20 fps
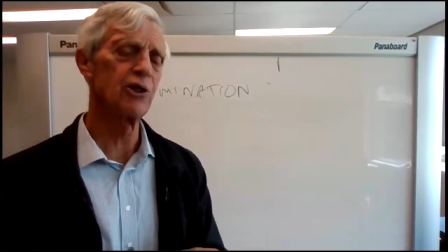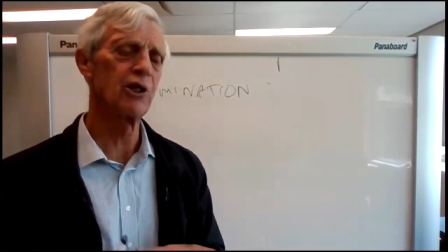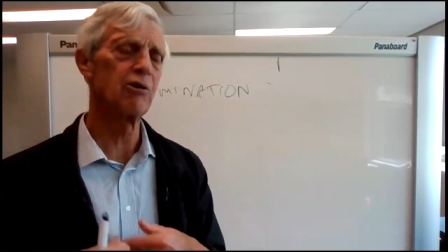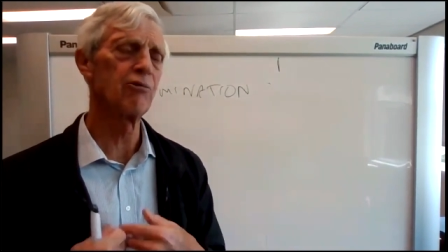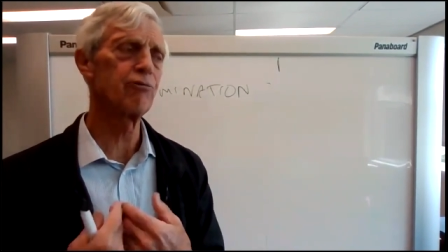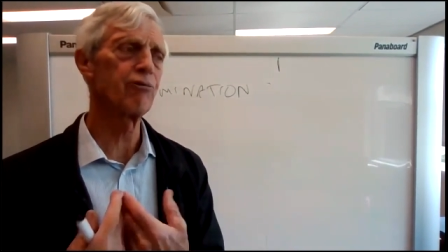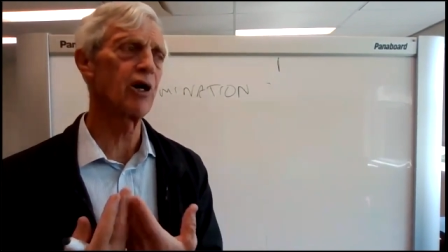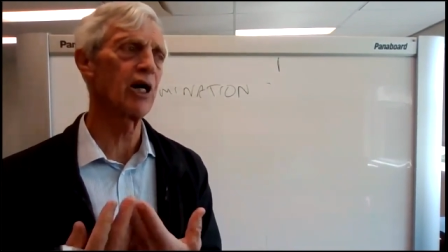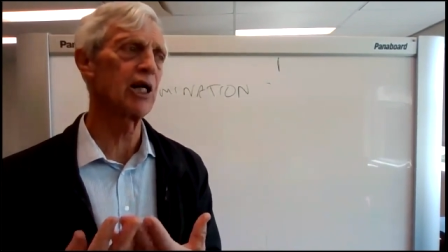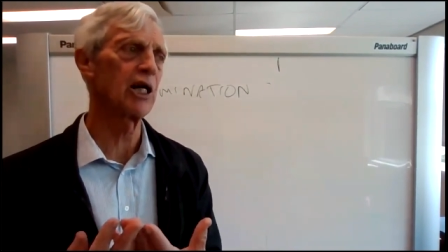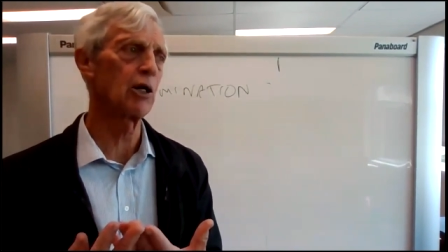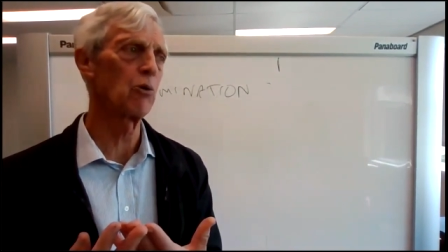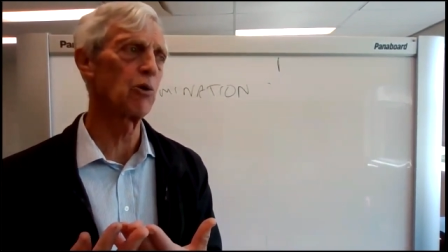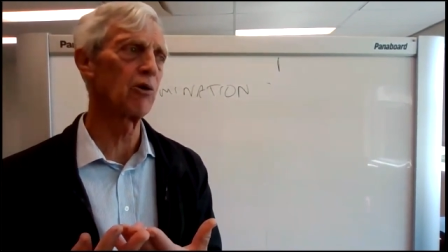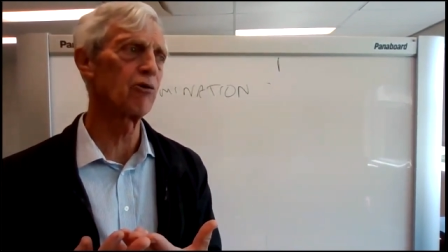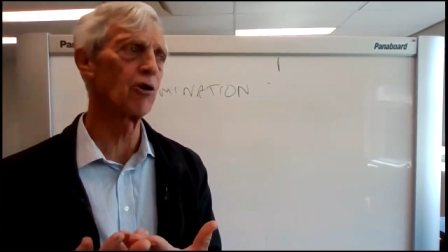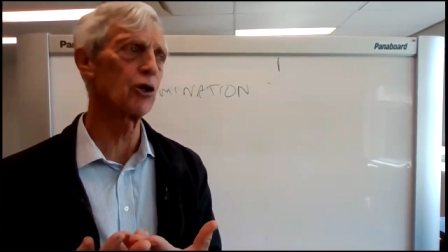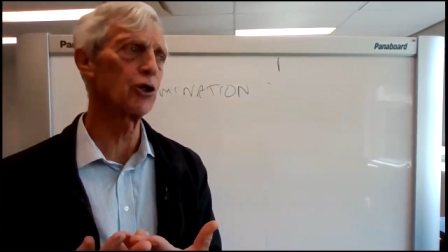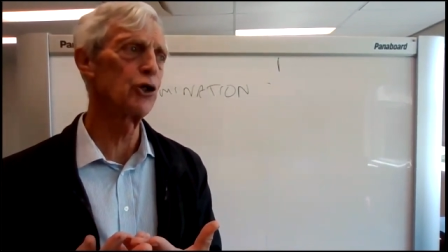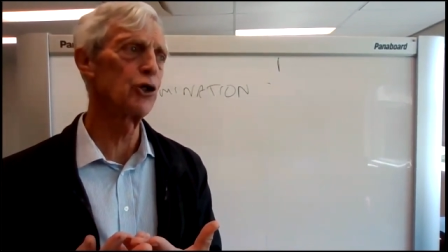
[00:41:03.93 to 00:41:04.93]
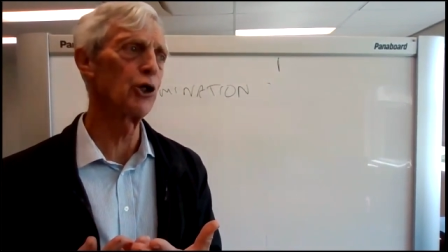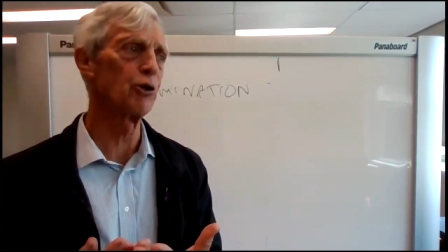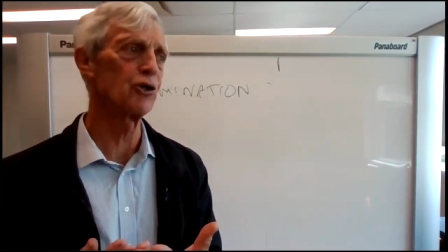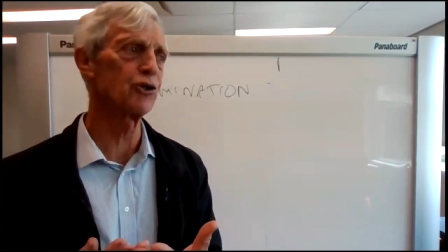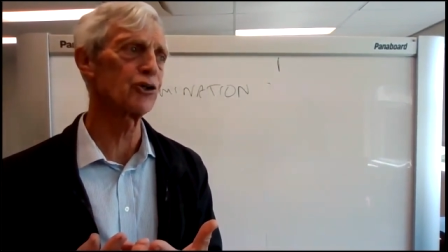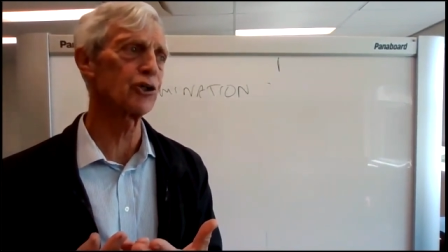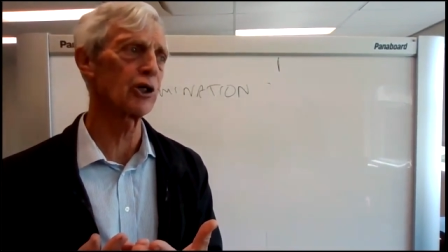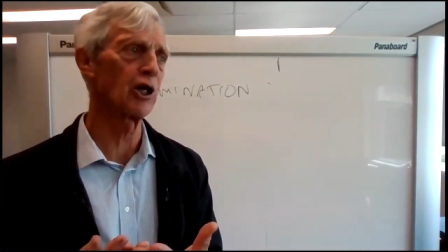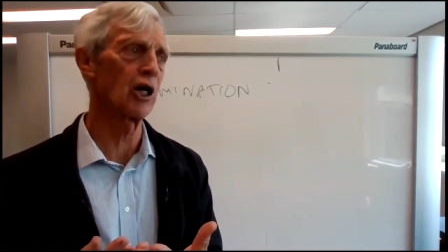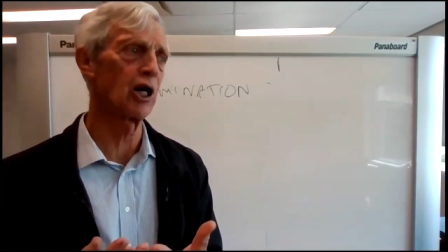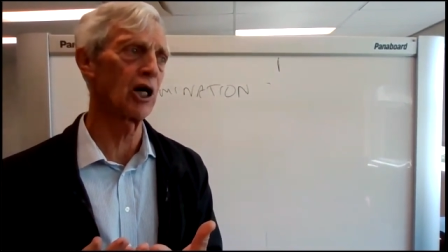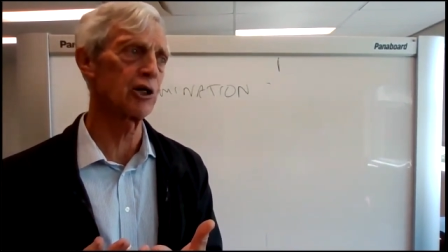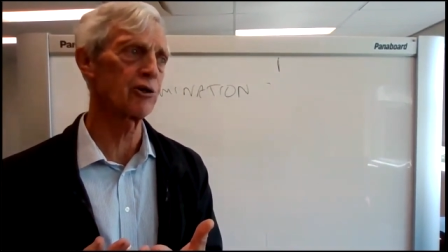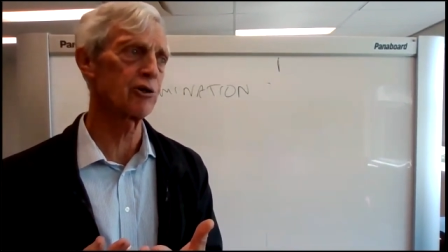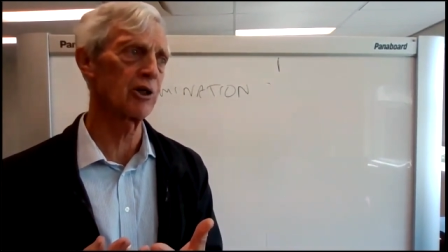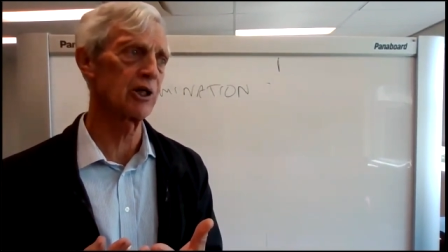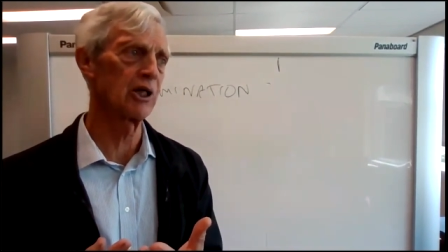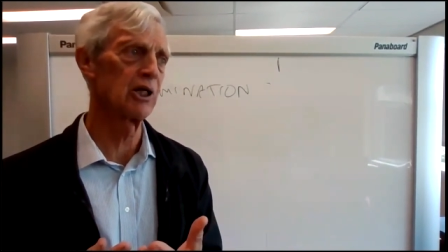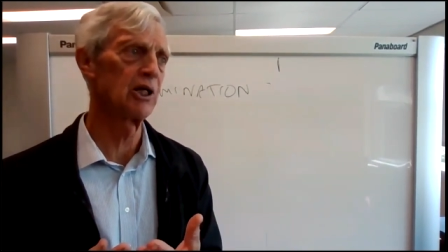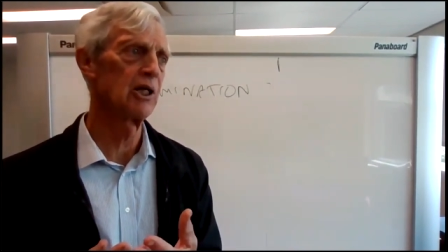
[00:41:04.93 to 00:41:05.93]
and then finally, we've got
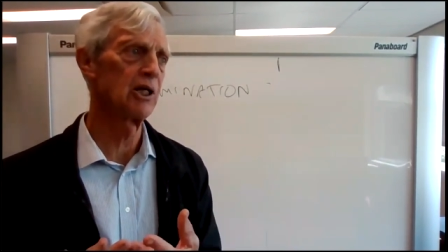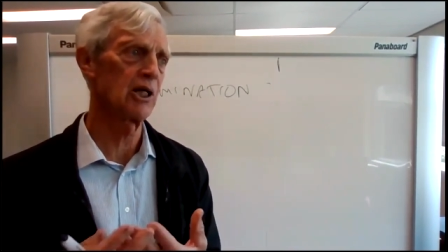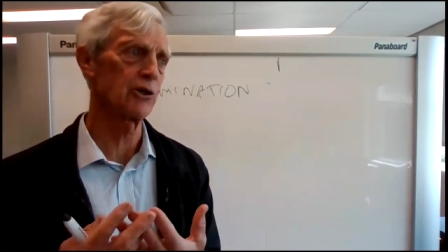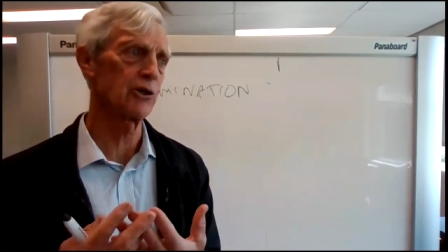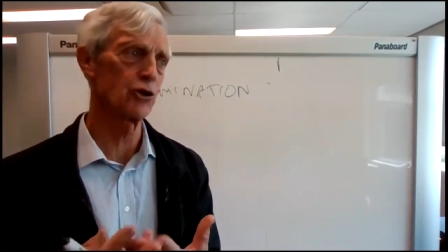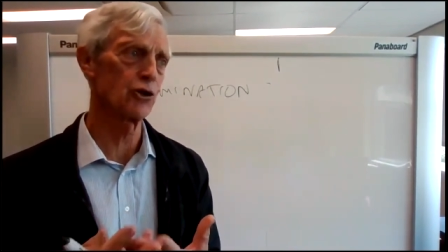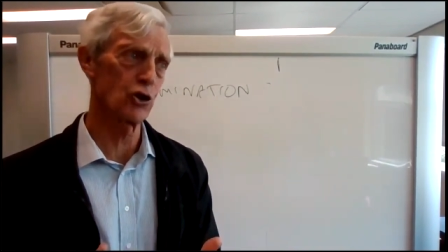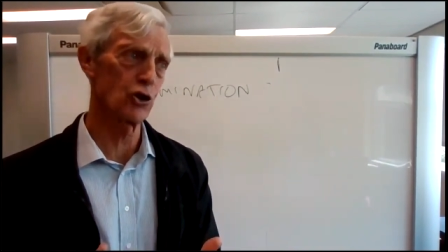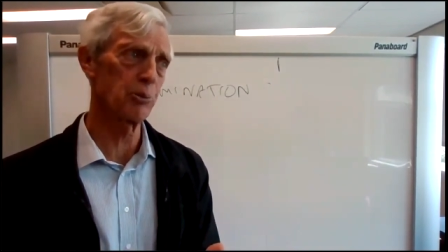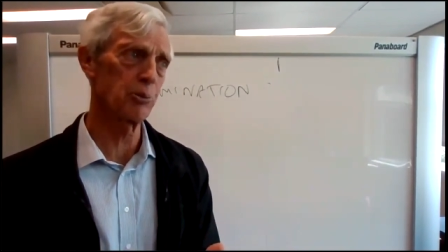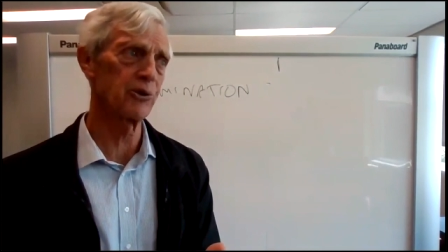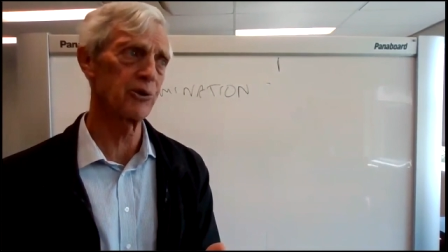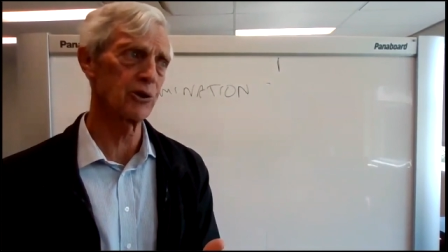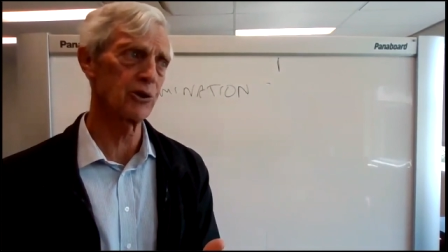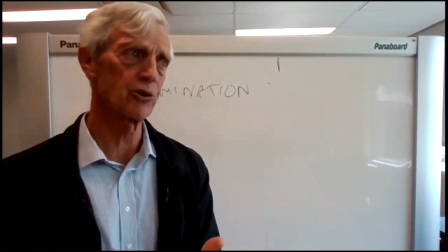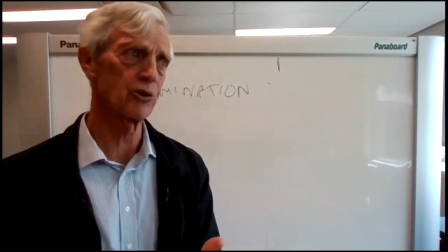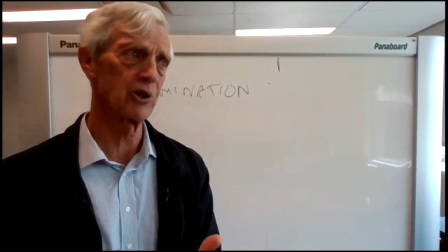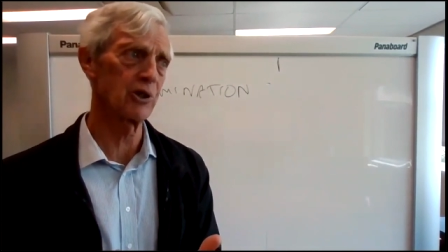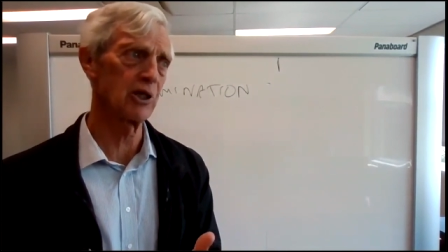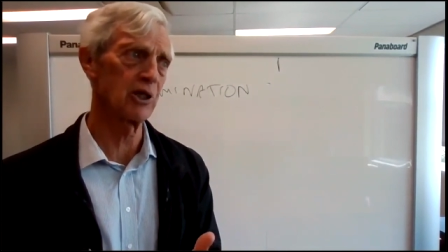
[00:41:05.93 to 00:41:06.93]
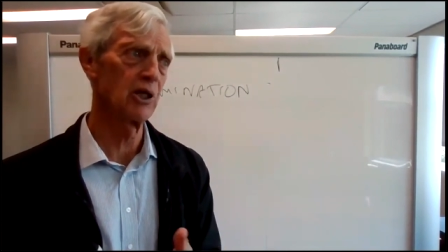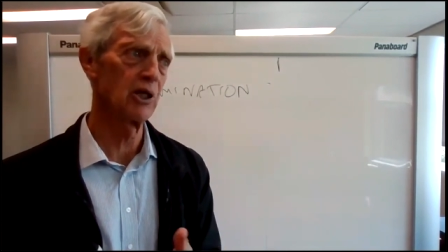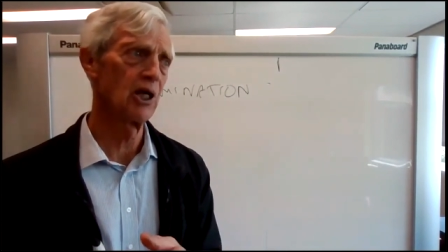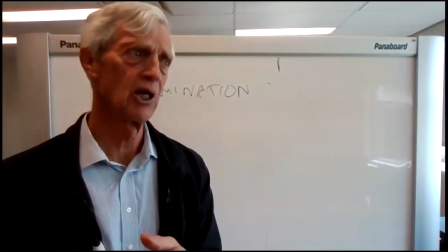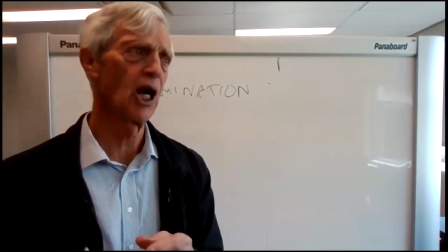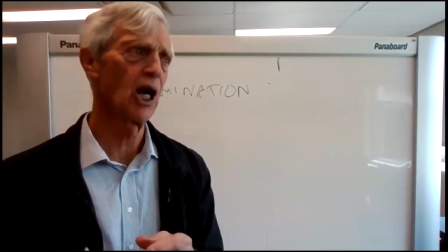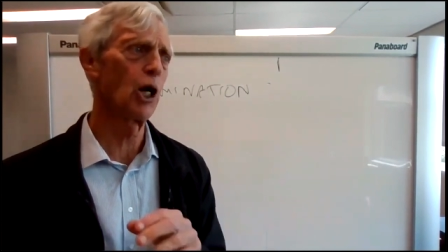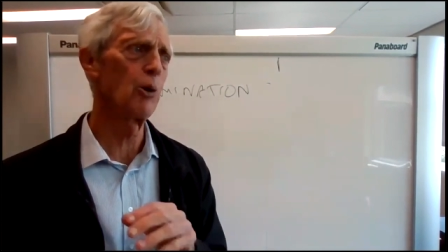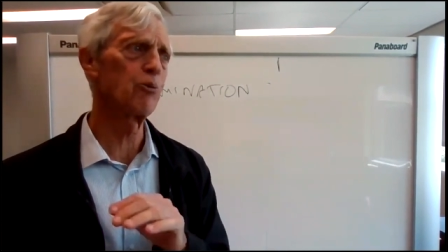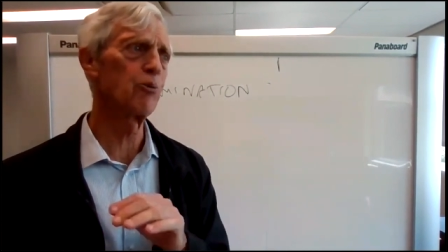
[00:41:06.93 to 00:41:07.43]
neuropsychiatry at the top of the tree,